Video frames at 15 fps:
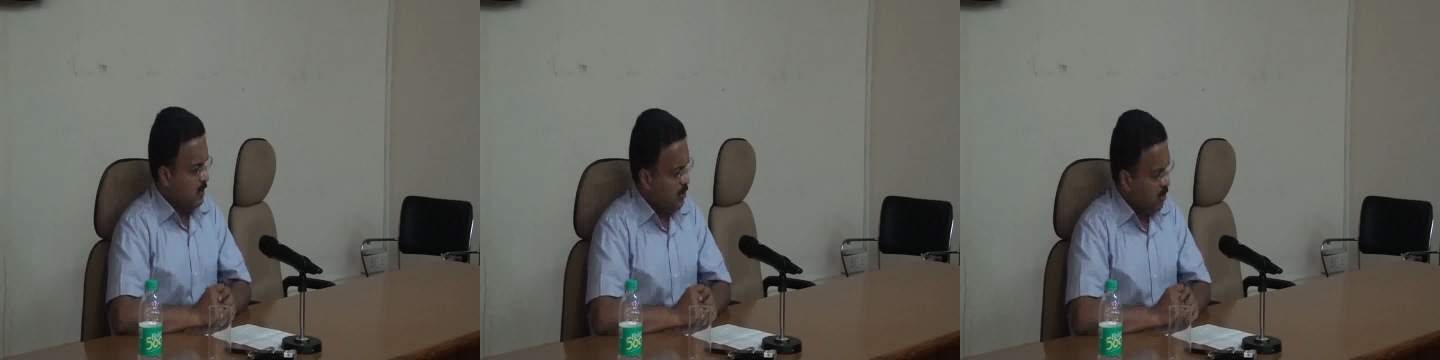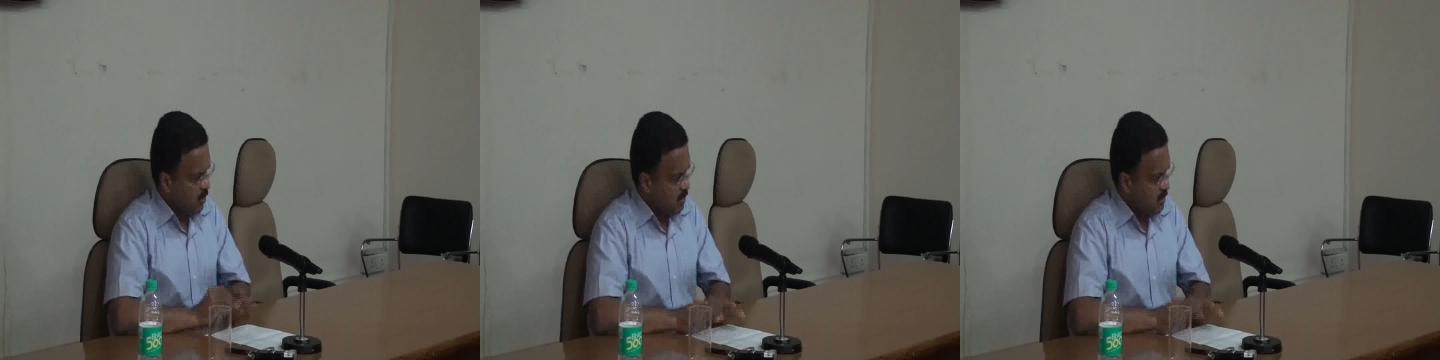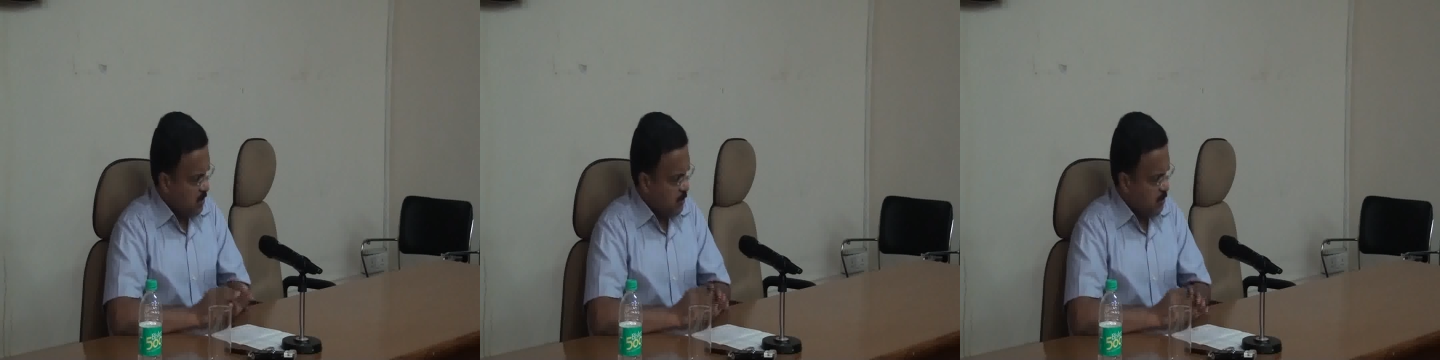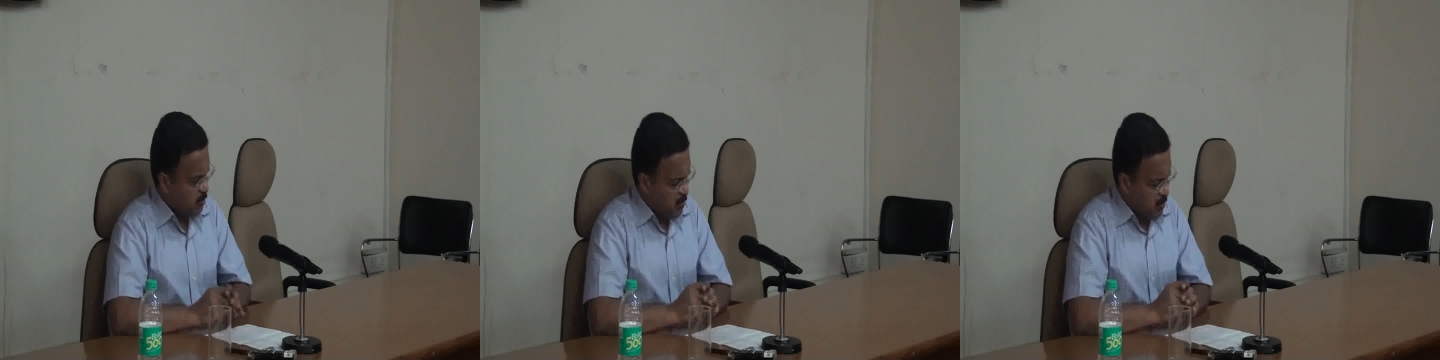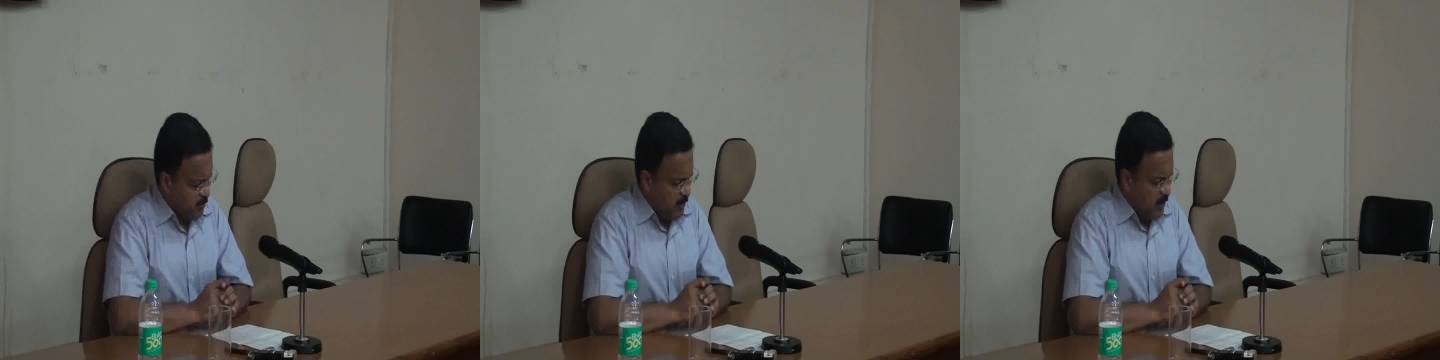on
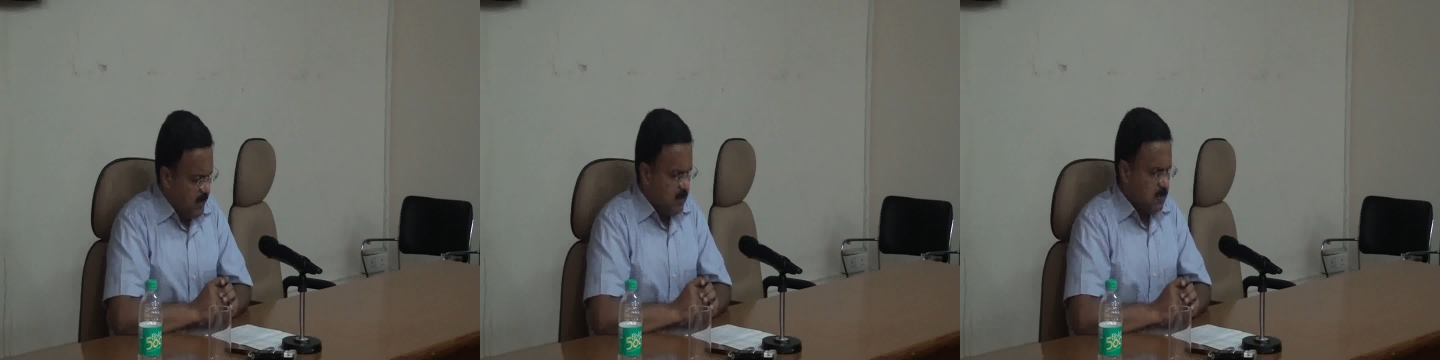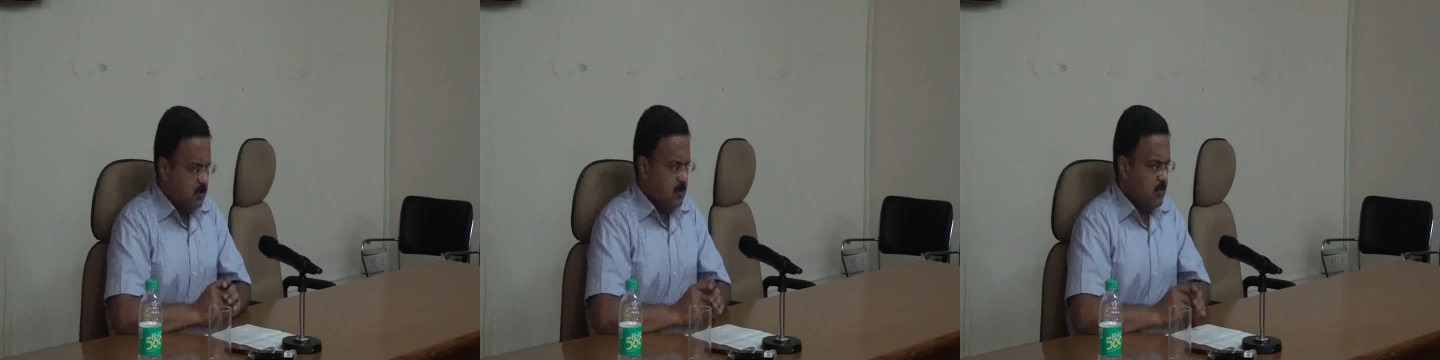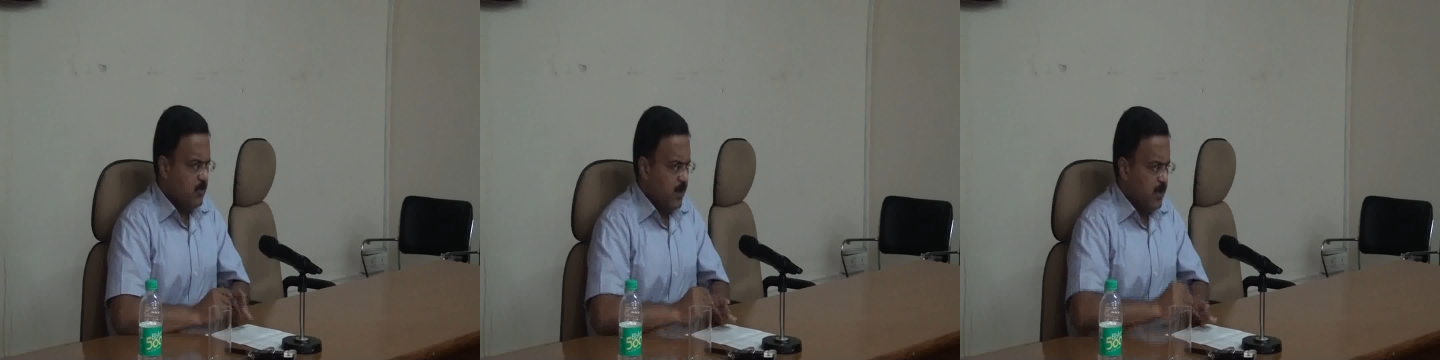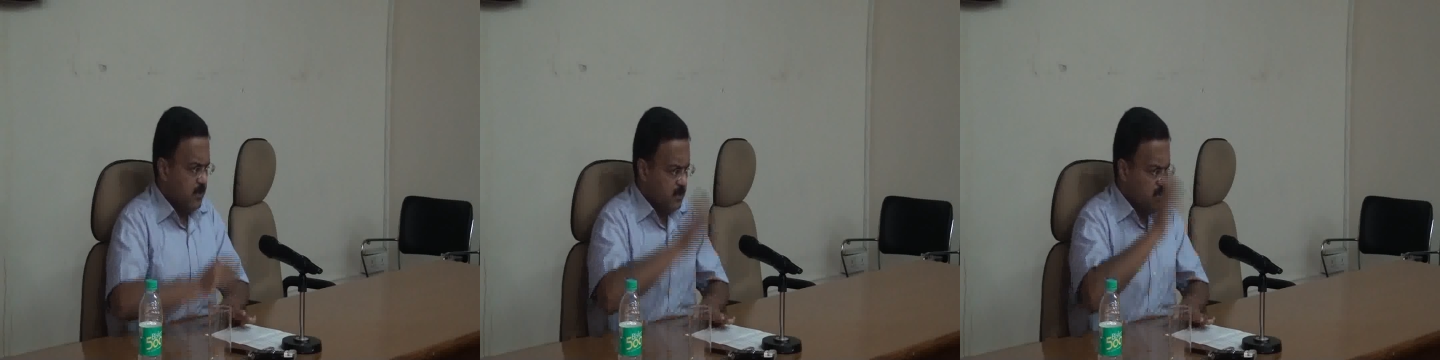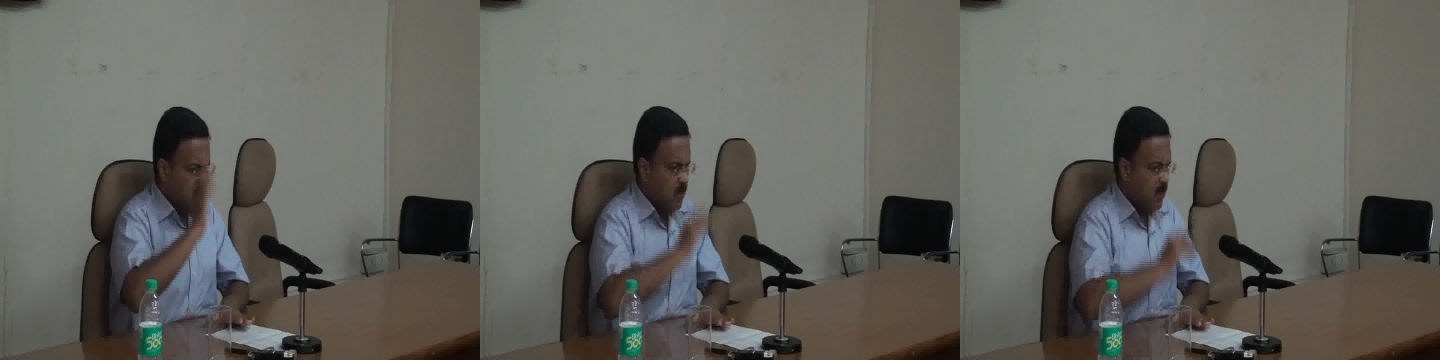subsequent practice. You will find
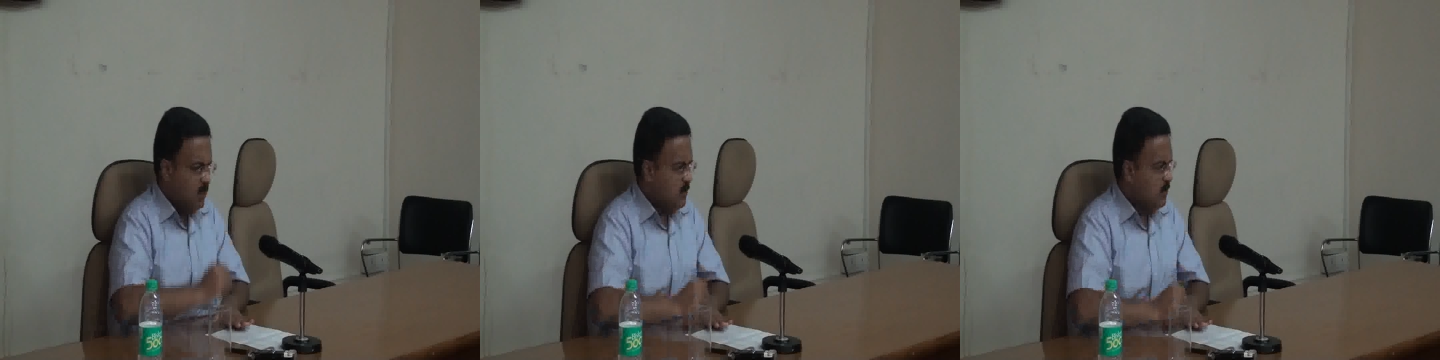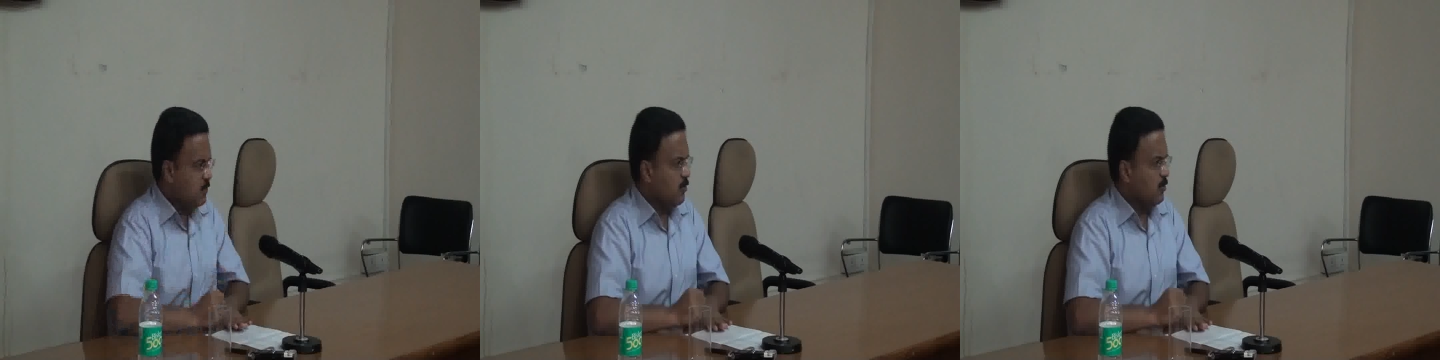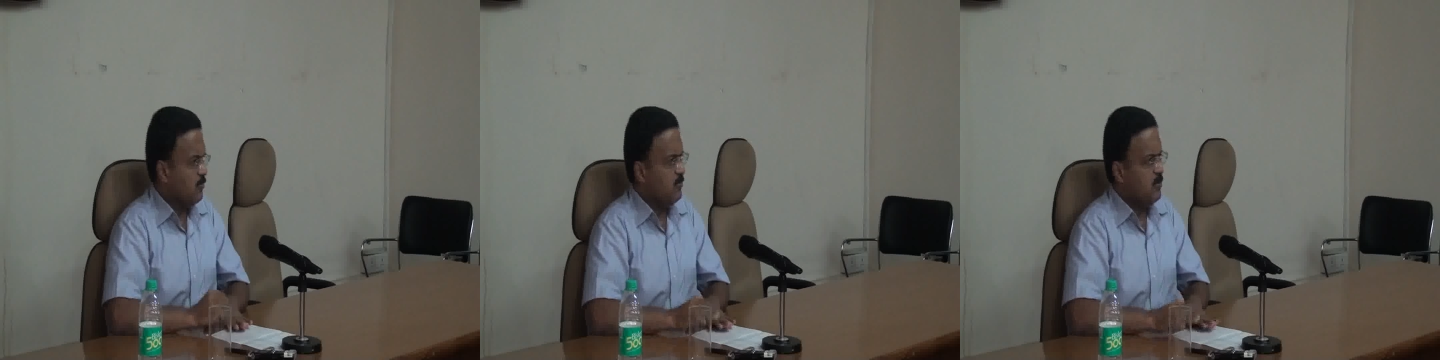hundreds of